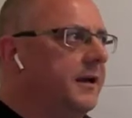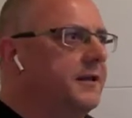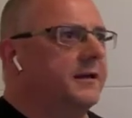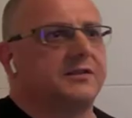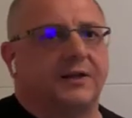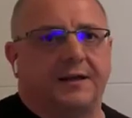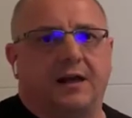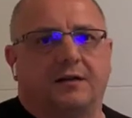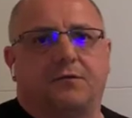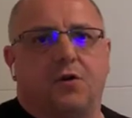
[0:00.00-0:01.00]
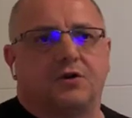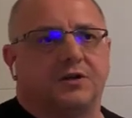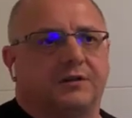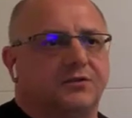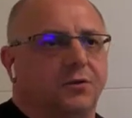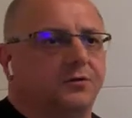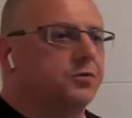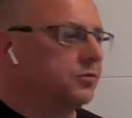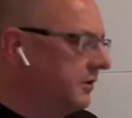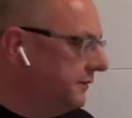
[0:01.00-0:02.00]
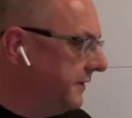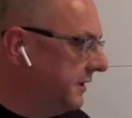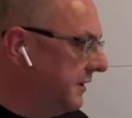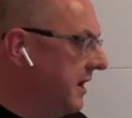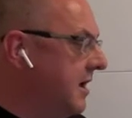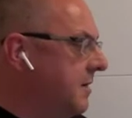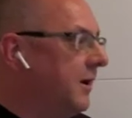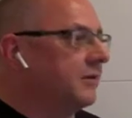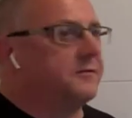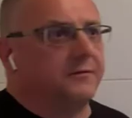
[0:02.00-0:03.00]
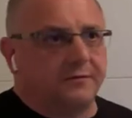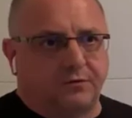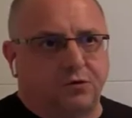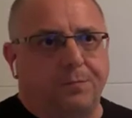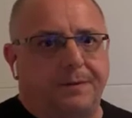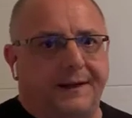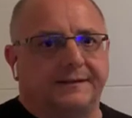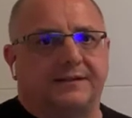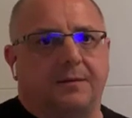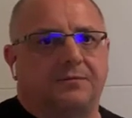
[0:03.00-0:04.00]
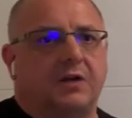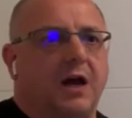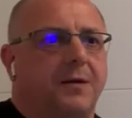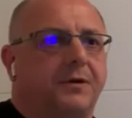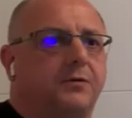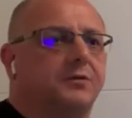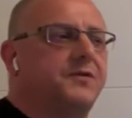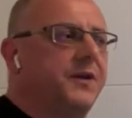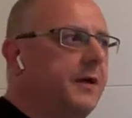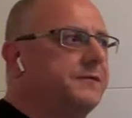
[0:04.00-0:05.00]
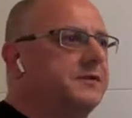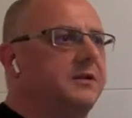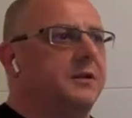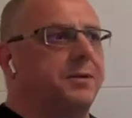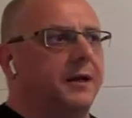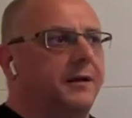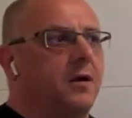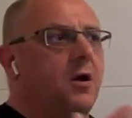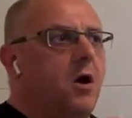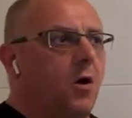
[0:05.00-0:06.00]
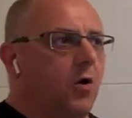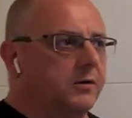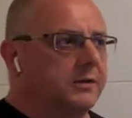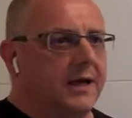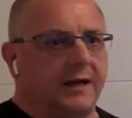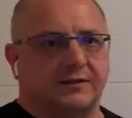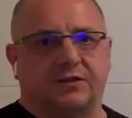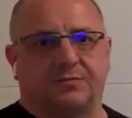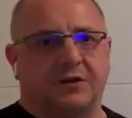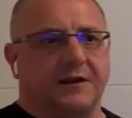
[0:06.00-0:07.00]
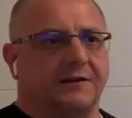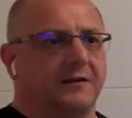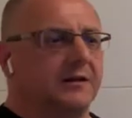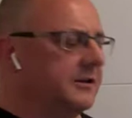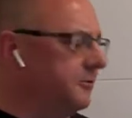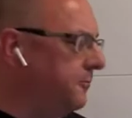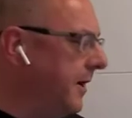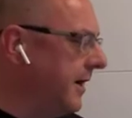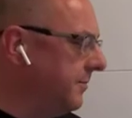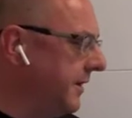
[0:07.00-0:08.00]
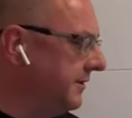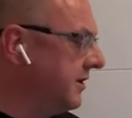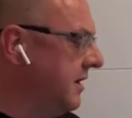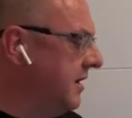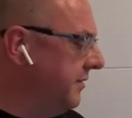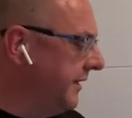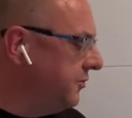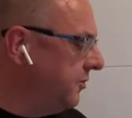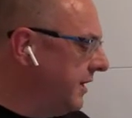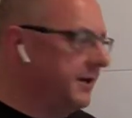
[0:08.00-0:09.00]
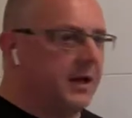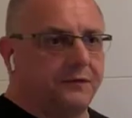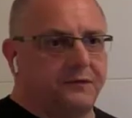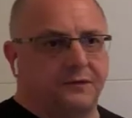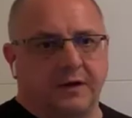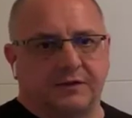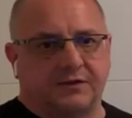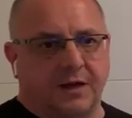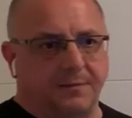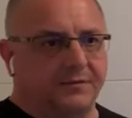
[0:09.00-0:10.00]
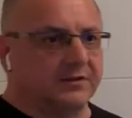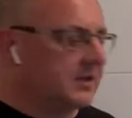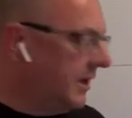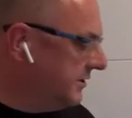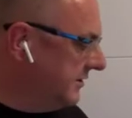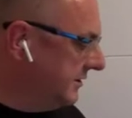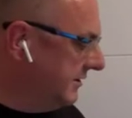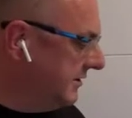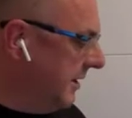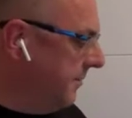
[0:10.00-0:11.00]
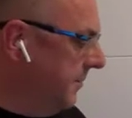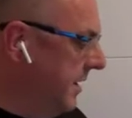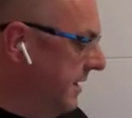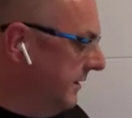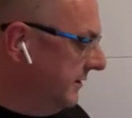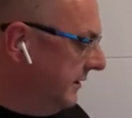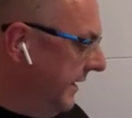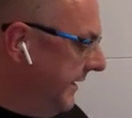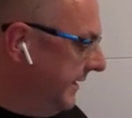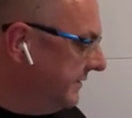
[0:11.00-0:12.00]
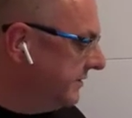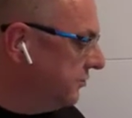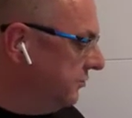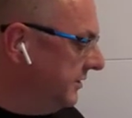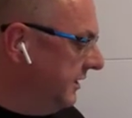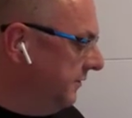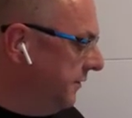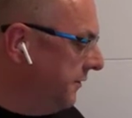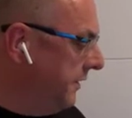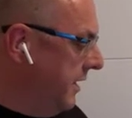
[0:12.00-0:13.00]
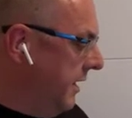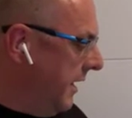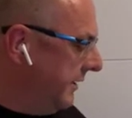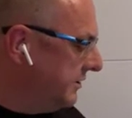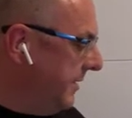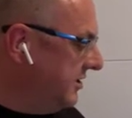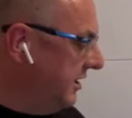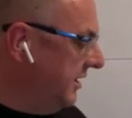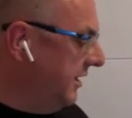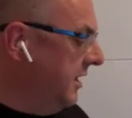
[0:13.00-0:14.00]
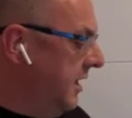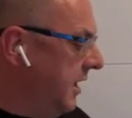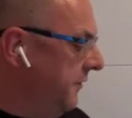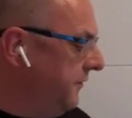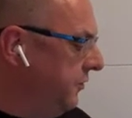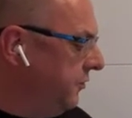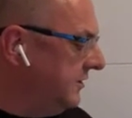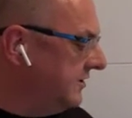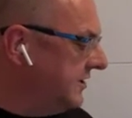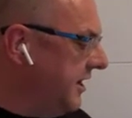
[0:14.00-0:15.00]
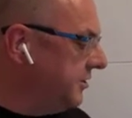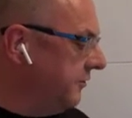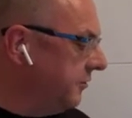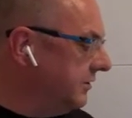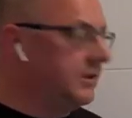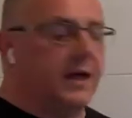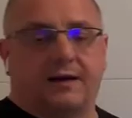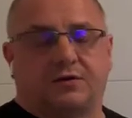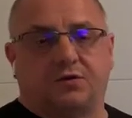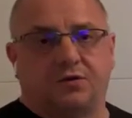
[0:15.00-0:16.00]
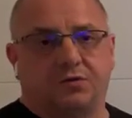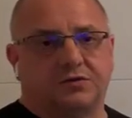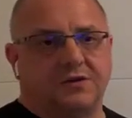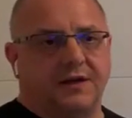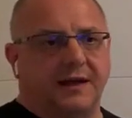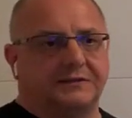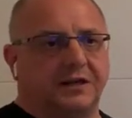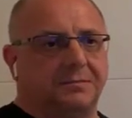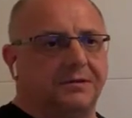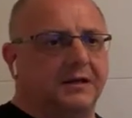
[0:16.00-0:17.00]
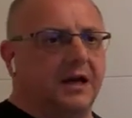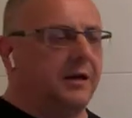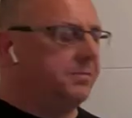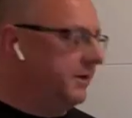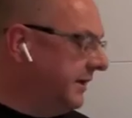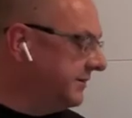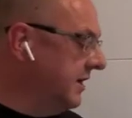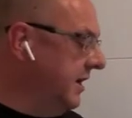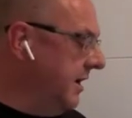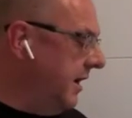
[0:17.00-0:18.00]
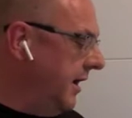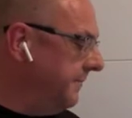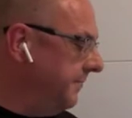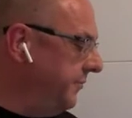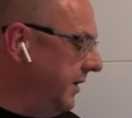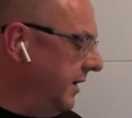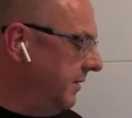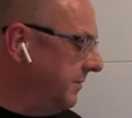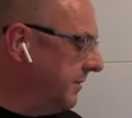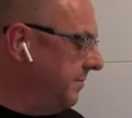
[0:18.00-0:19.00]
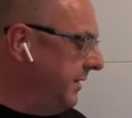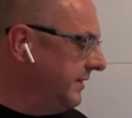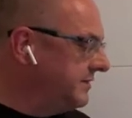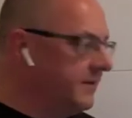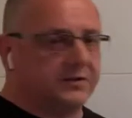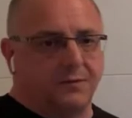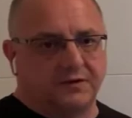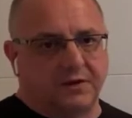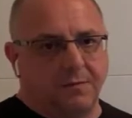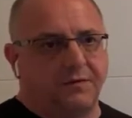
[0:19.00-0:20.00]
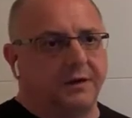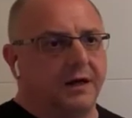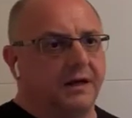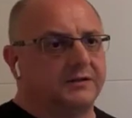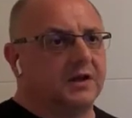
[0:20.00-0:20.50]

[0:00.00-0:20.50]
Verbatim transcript: in a standard version, it's not too difficult. But do plan some time because we have seen, depending on custom technical environments, that you can have some discussions and some delays to deal with especially if you decide you wouldn't like to use the SAP IPS and uh, replace this with something